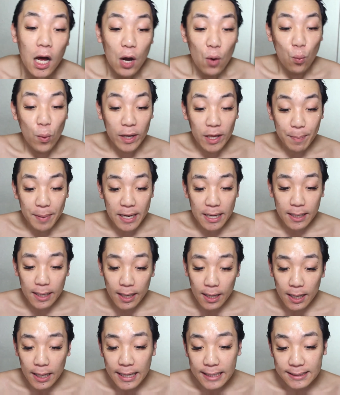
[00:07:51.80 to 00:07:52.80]

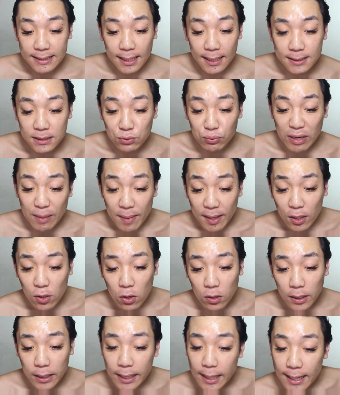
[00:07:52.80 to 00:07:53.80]
Wikipedia, it says Sweet
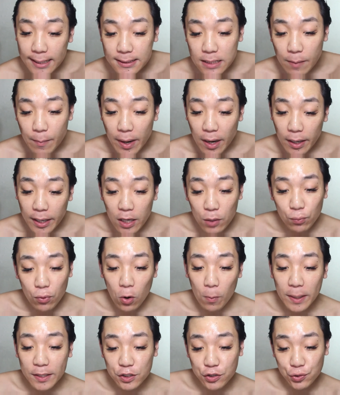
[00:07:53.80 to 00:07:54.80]
Magnolia is an American
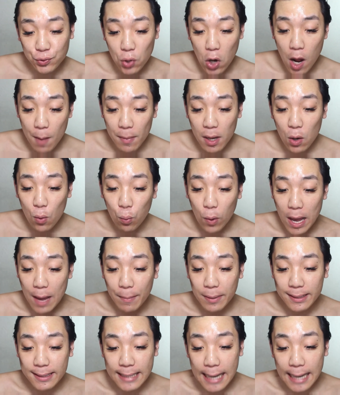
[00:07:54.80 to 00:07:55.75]
romance drama web